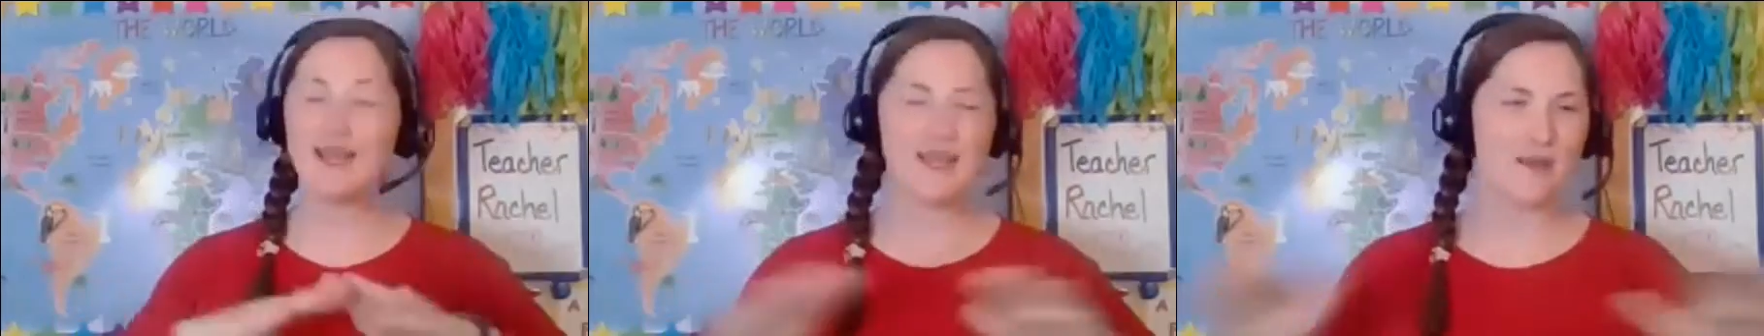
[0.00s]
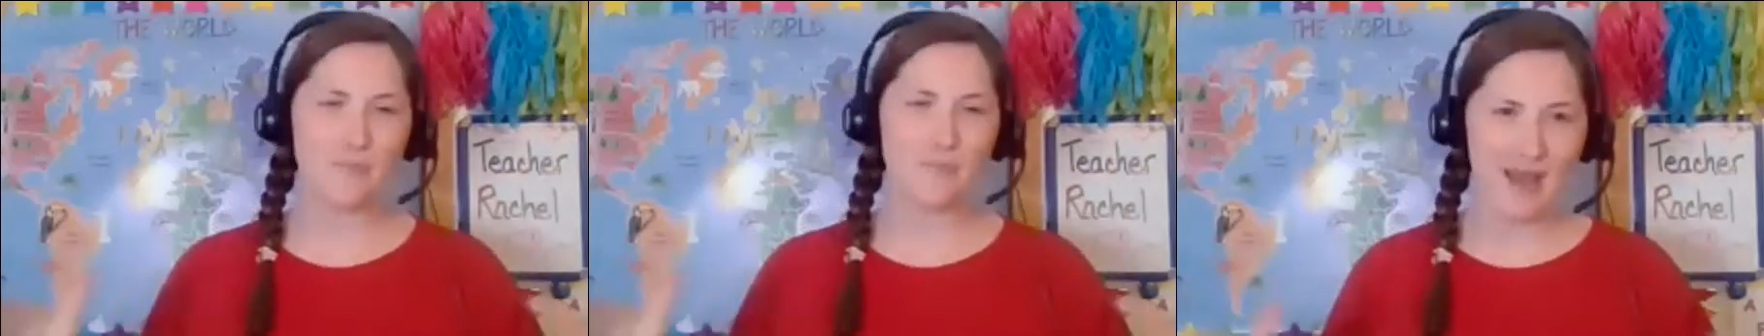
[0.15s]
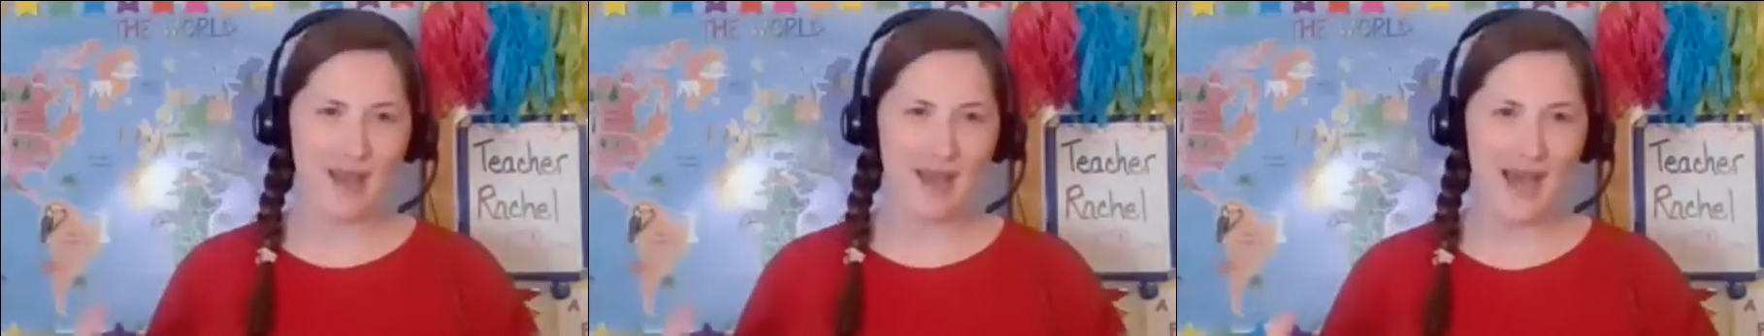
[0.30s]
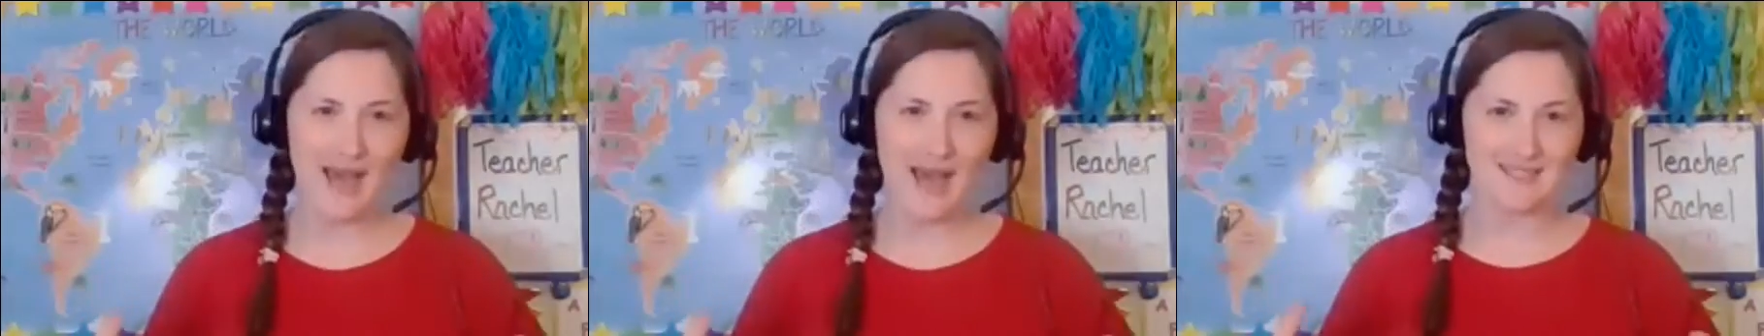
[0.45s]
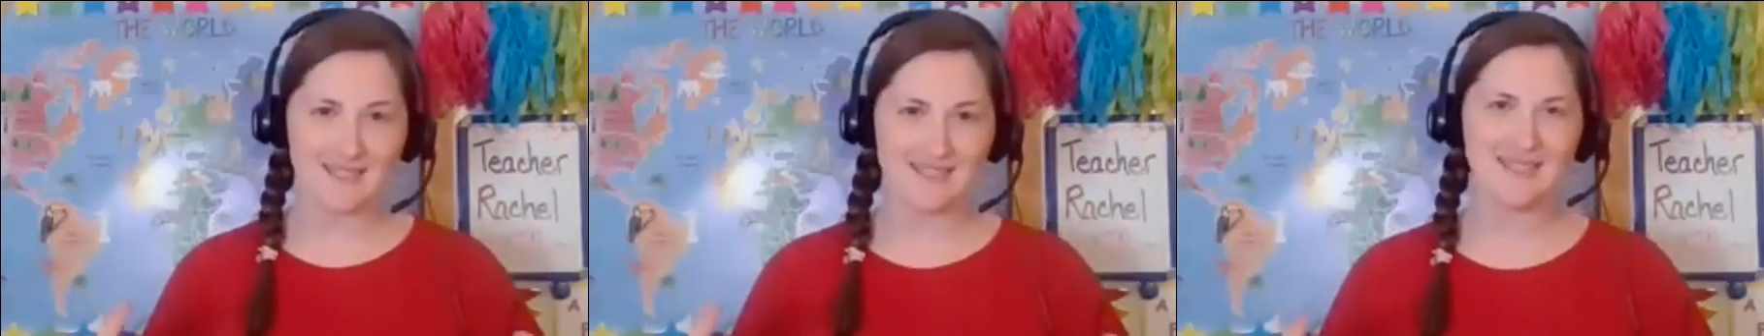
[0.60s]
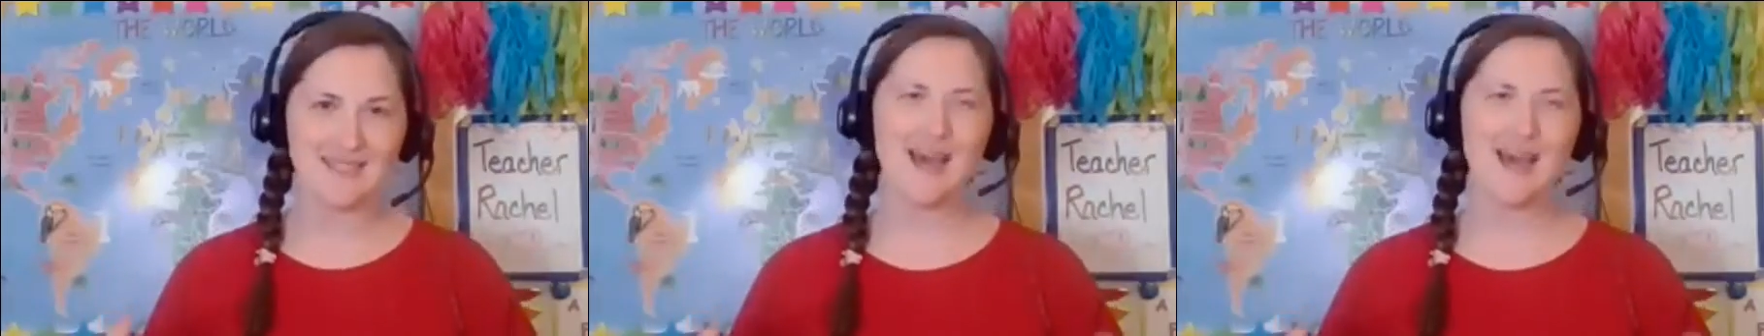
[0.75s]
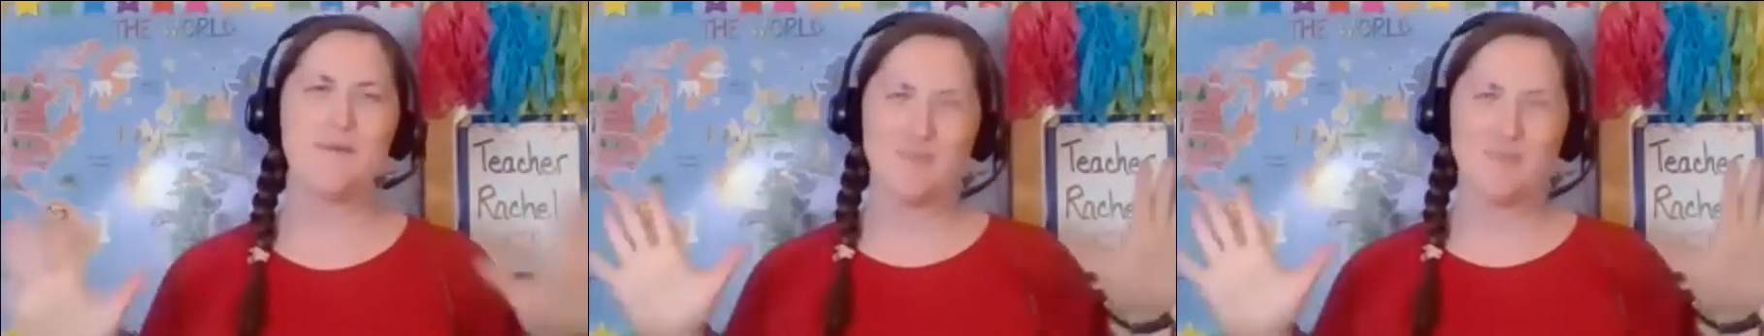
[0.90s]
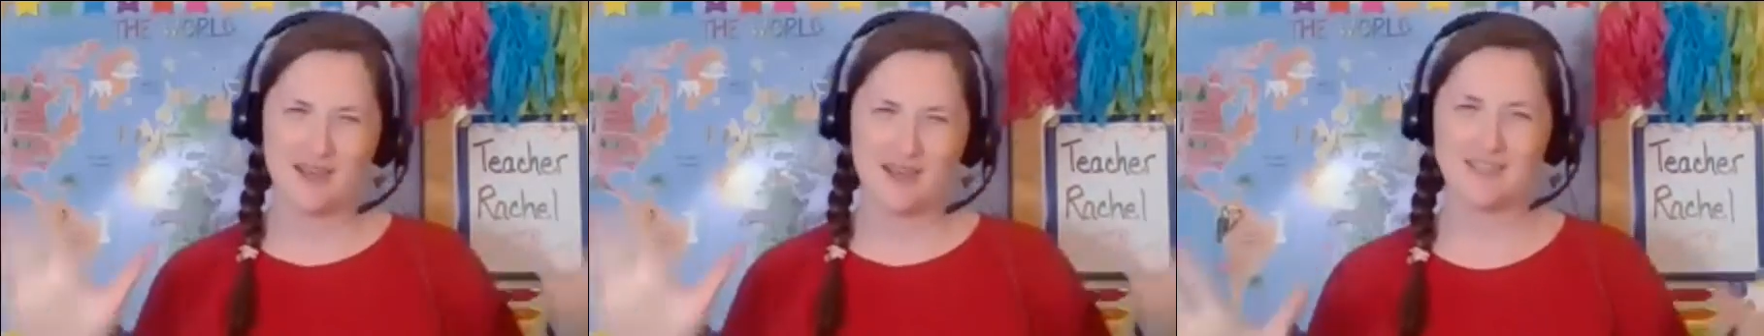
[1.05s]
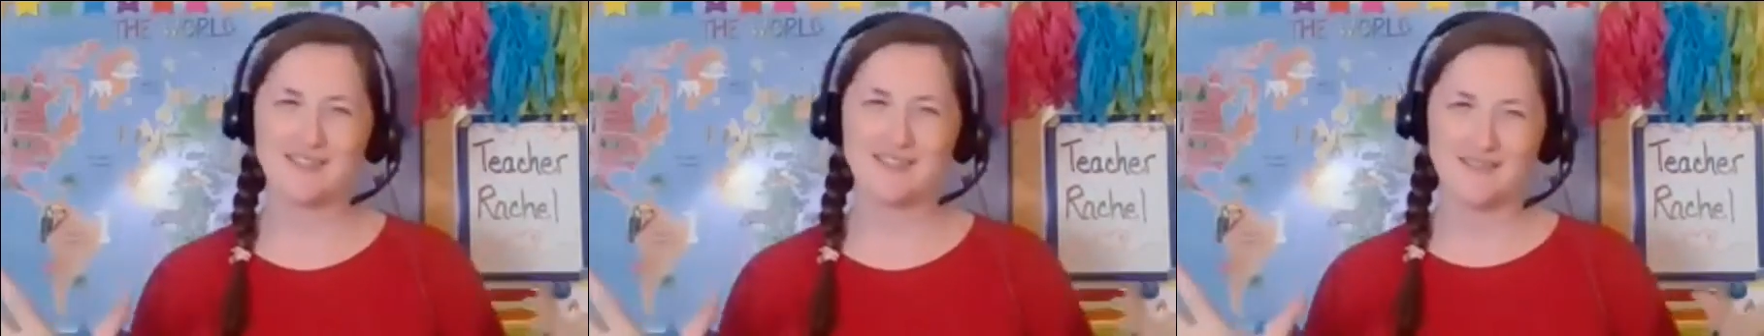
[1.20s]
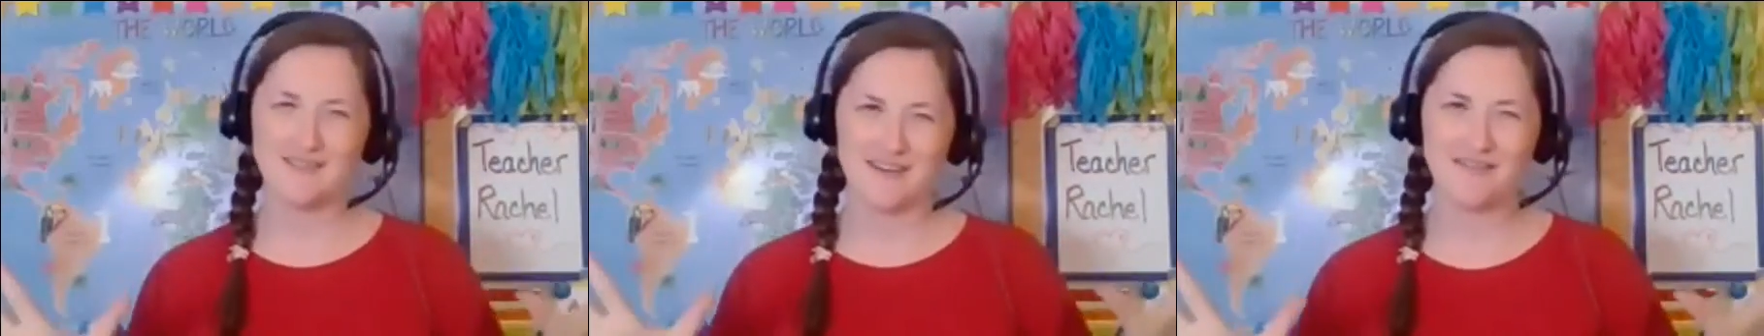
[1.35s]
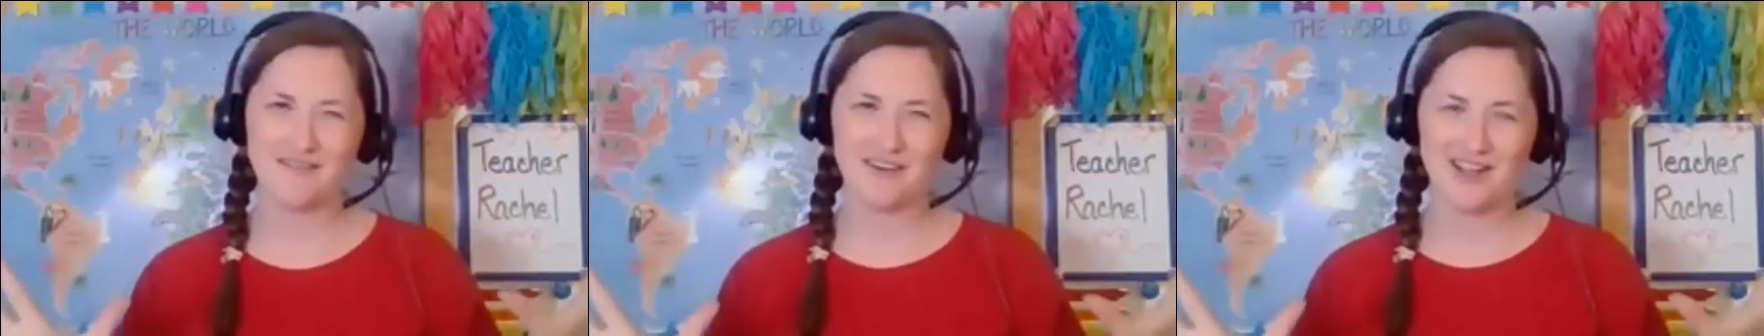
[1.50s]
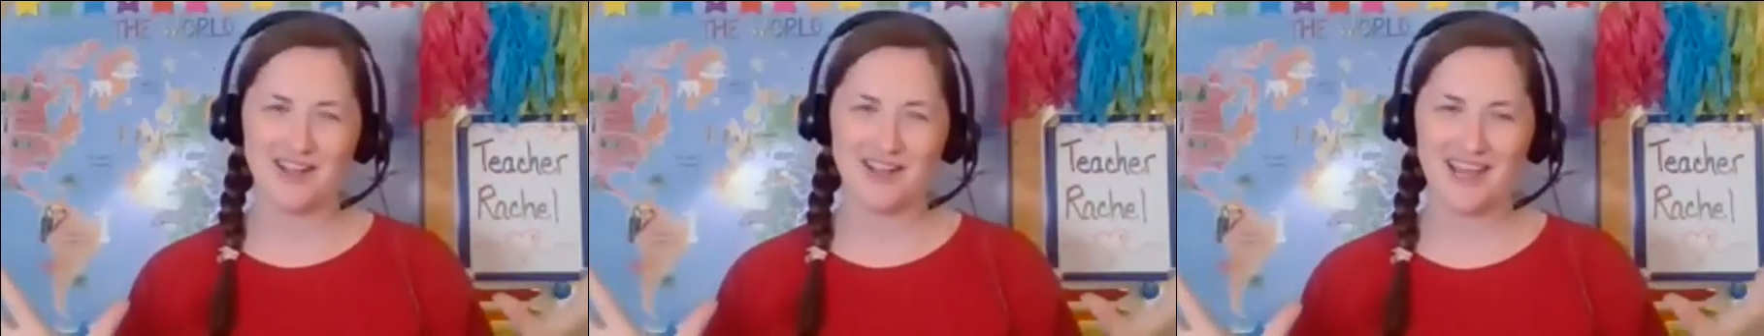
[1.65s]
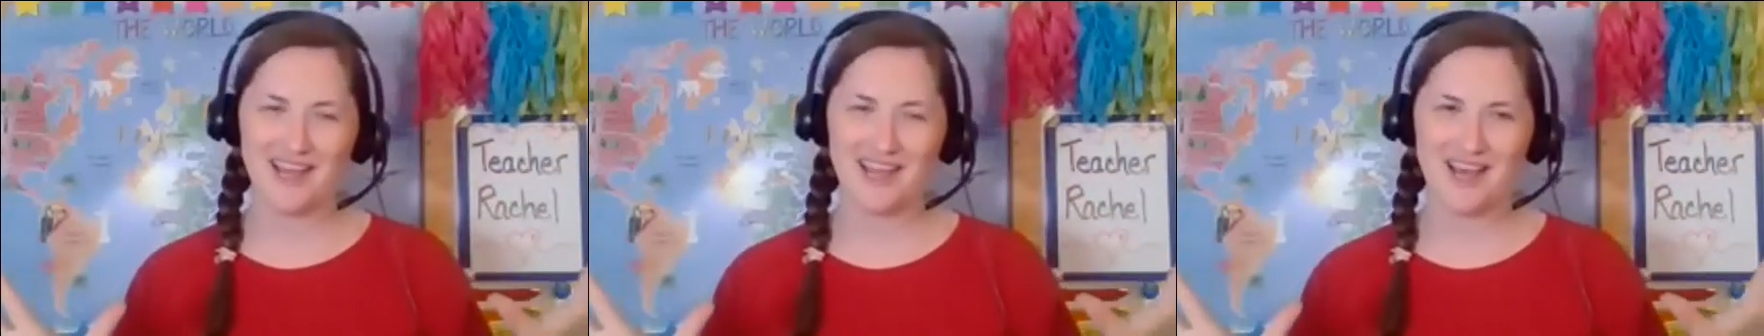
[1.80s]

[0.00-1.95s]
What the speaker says: but I get past that because of everything